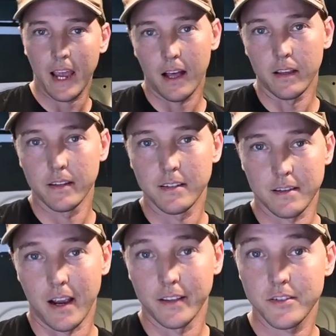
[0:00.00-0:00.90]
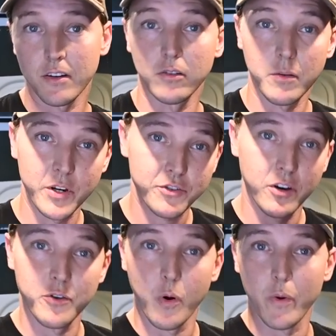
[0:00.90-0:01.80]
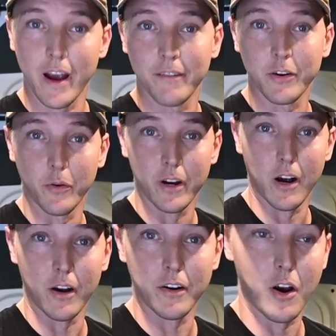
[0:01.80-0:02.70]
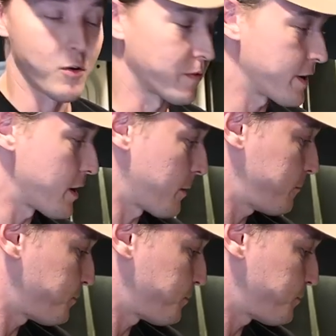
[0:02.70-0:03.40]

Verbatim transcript: galley design, so let me show you what we have going on over here.